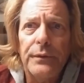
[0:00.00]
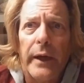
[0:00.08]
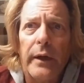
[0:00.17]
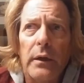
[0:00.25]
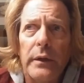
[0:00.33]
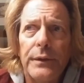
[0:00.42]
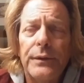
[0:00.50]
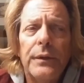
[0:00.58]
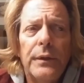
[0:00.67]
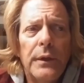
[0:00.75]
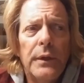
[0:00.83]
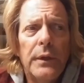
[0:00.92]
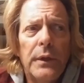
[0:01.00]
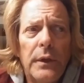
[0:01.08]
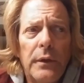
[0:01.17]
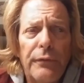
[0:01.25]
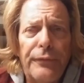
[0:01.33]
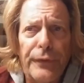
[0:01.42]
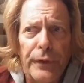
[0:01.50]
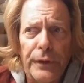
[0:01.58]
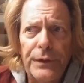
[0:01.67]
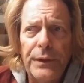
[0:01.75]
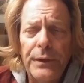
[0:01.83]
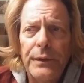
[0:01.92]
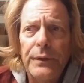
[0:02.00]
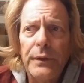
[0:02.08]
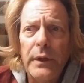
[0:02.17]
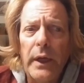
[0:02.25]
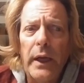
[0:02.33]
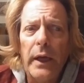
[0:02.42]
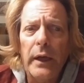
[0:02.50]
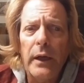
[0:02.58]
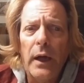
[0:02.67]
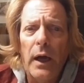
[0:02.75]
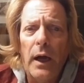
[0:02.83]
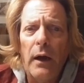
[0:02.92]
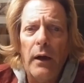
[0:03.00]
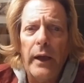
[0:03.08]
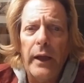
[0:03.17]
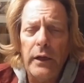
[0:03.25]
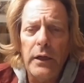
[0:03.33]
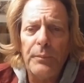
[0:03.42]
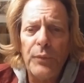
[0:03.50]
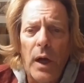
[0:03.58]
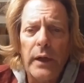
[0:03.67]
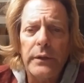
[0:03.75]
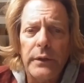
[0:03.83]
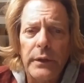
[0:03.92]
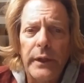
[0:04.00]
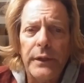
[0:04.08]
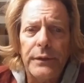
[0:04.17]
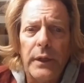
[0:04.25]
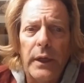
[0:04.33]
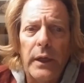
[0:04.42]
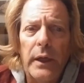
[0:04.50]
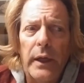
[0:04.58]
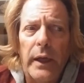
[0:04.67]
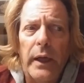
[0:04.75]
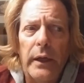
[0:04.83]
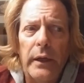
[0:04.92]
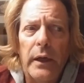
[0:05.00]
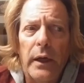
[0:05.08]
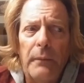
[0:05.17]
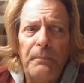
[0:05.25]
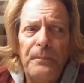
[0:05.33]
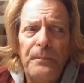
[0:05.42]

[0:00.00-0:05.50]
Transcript: title is, first, and I ended up talking to Lisa, and